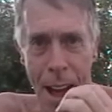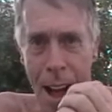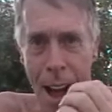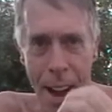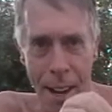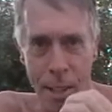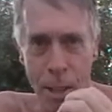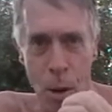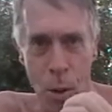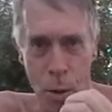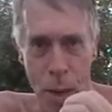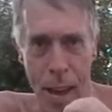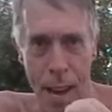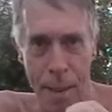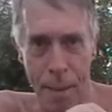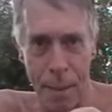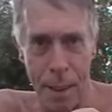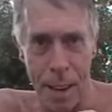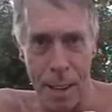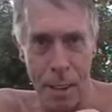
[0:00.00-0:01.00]
I know
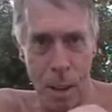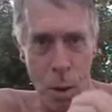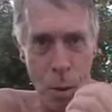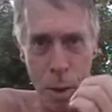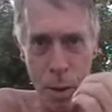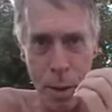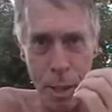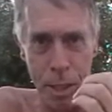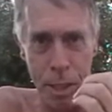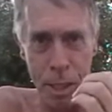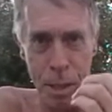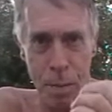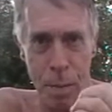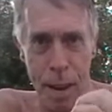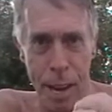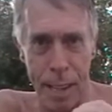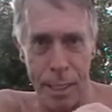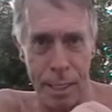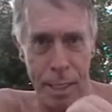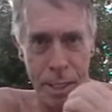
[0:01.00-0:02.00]
that. I know that this is
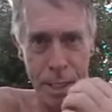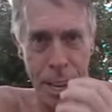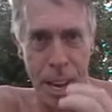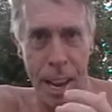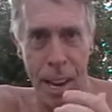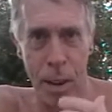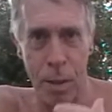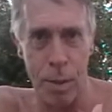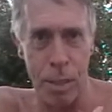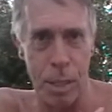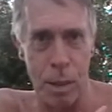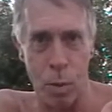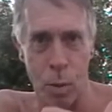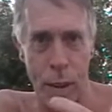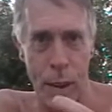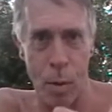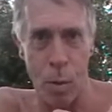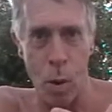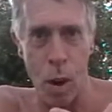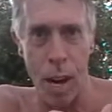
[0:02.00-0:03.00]
my desire, this is
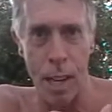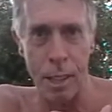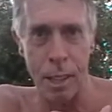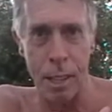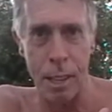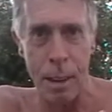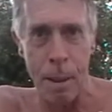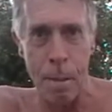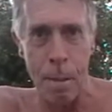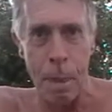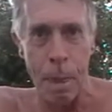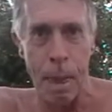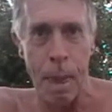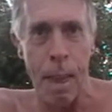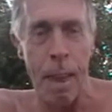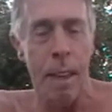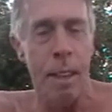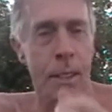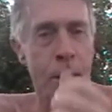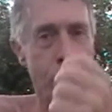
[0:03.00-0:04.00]
what I want.
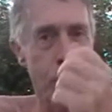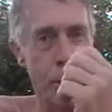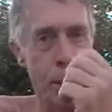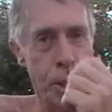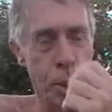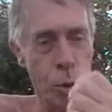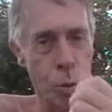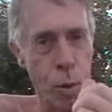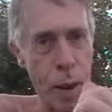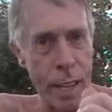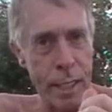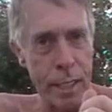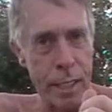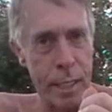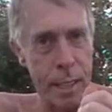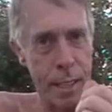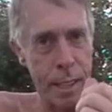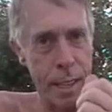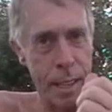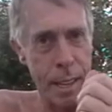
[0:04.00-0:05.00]
So it's a
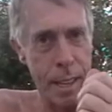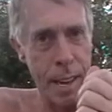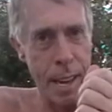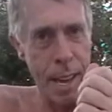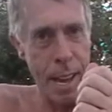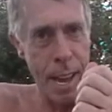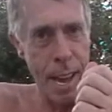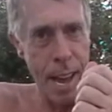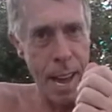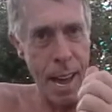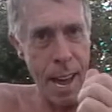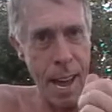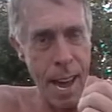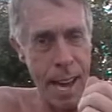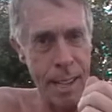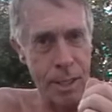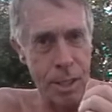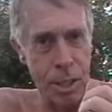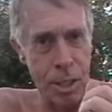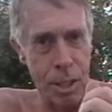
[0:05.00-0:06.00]
direct
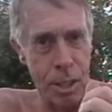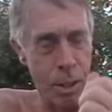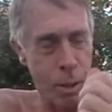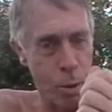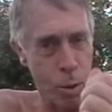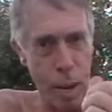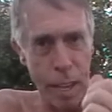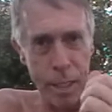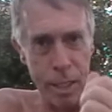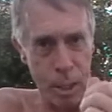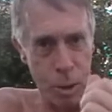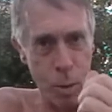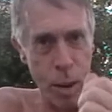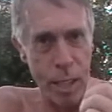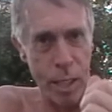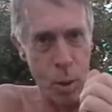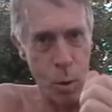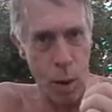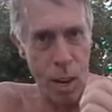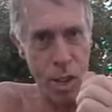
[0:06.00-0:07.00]
answer, a
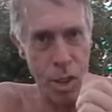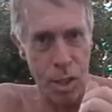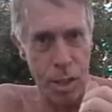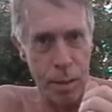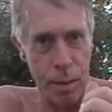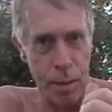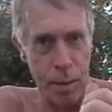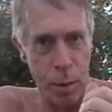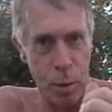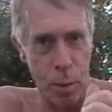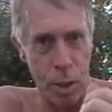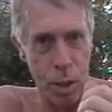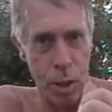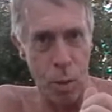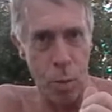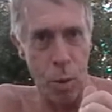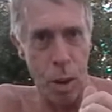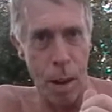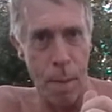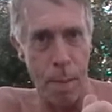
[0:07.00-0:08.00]
direct question for what
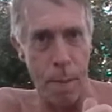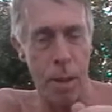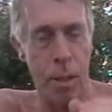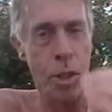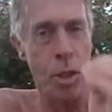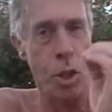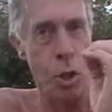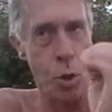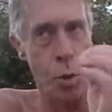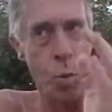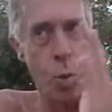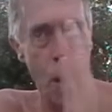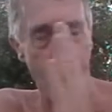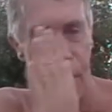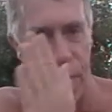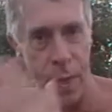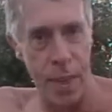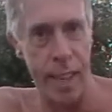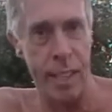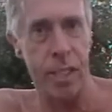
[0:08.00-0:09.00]
you want. You
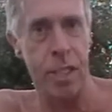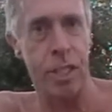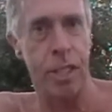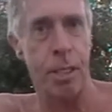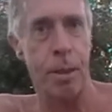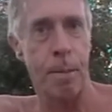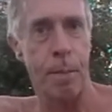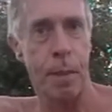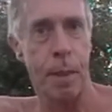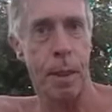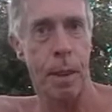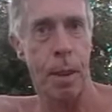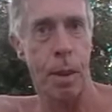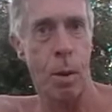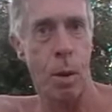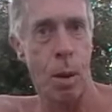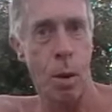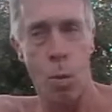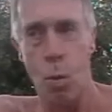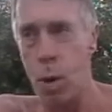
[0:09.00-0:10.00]
want this,
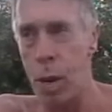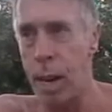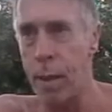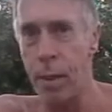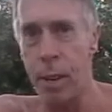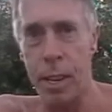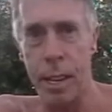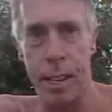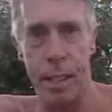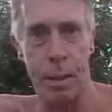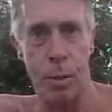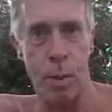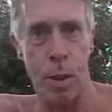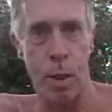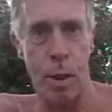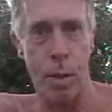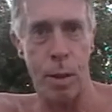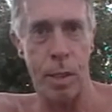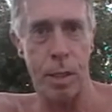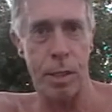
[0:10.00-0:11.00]
whatever it is,
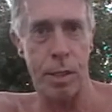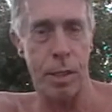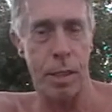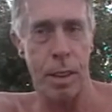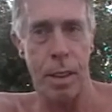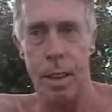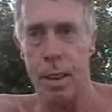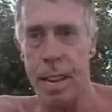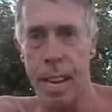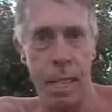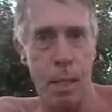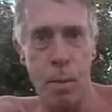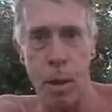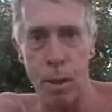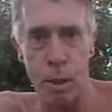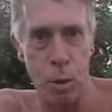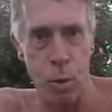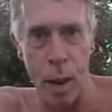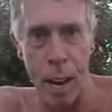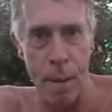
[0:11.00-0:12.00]
whether it's next
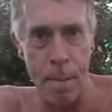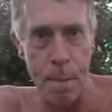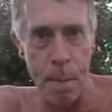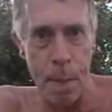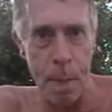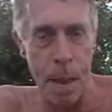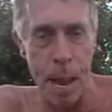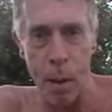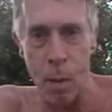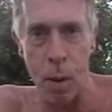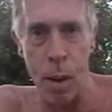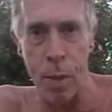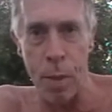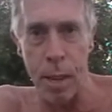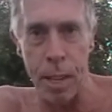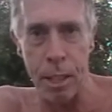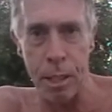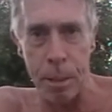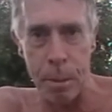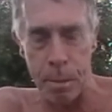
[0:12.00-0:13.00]
month's rent, I want
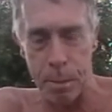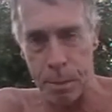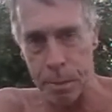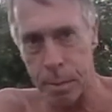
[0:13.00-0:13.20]
this.